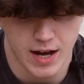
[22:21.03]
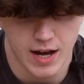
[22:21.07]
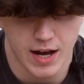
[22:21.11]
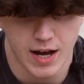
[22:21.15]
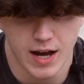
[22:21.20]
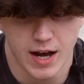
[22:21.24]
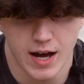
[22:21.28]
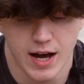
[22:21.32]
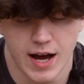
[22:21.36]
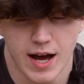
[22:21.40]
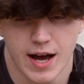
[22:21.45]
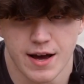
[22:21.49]

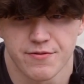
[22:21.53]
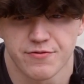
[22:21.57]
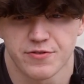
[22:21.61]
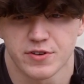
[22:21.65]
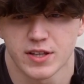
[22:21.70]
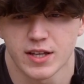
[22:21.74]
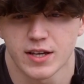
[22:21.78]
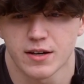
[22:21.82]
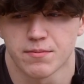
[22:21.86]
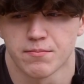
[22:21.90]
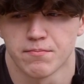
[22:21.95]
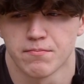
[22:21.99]
I
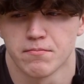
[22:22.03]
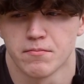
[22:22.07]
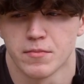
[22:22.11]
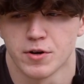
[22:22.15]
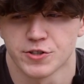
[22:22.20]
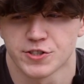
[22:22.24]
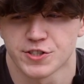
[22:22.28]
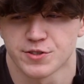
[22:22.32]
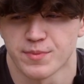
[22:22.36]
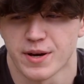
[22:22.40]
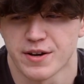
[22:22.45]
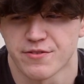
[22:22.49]
feel like
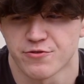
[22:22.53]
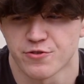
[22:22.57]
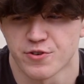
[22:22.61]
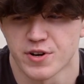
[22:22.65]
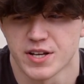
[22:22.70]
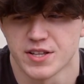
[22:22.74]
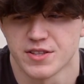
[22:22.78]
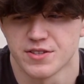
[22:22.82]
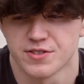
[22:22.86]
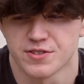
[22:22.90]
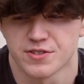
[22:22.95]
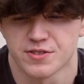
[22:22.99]
most of my
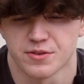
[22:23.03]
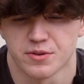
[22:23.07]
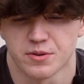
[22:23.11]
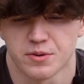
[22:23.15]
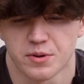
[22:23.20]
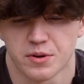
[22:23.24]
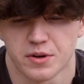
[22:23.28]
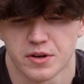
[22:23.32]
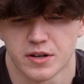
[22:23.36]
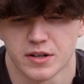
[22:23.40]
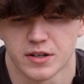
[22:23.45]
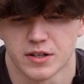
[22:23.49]
friends
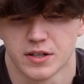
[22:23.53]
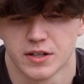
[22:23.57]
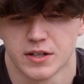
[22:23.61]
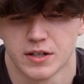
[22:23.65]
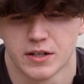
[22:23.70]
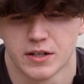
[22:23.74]
or